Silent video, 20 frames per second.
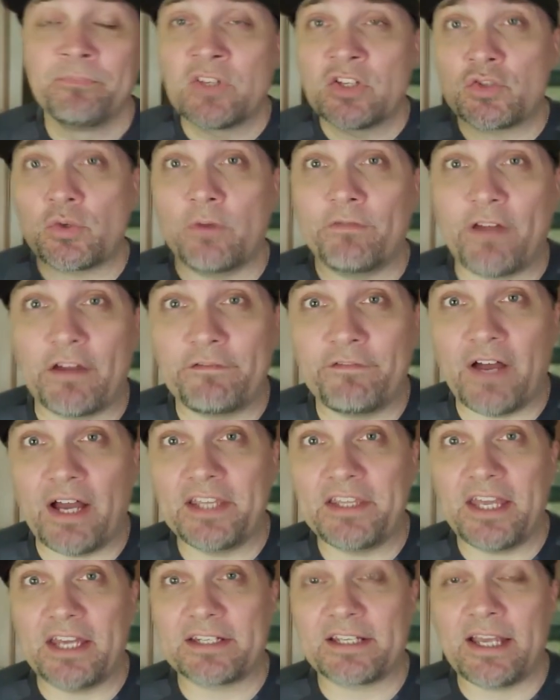So if I
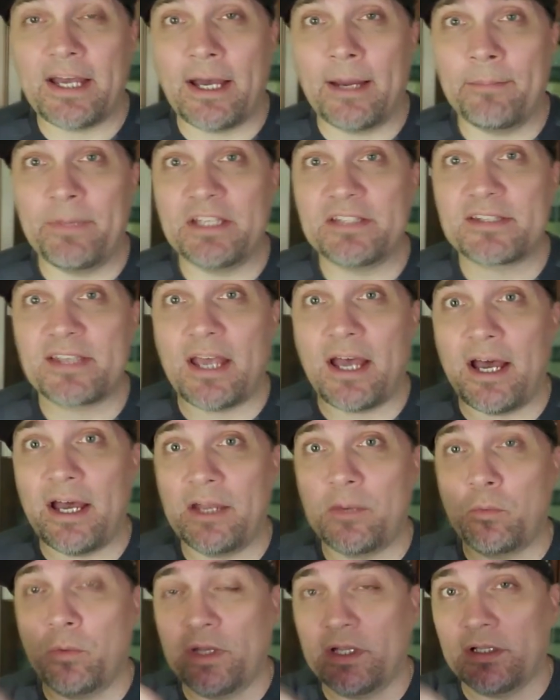find that comment, I
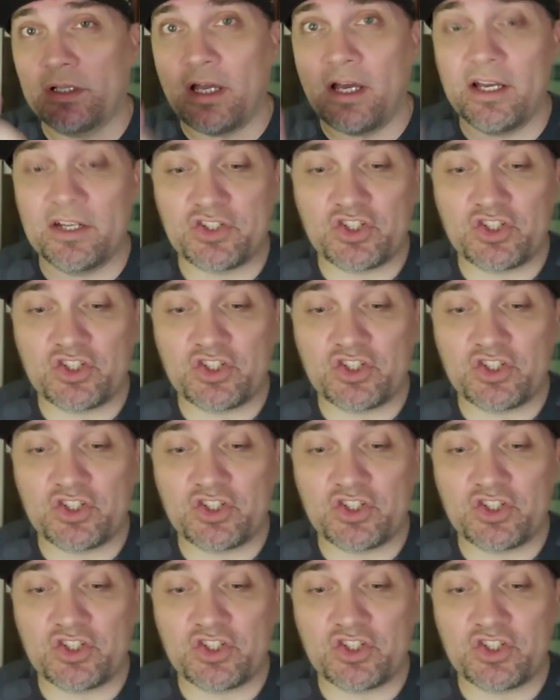will uh,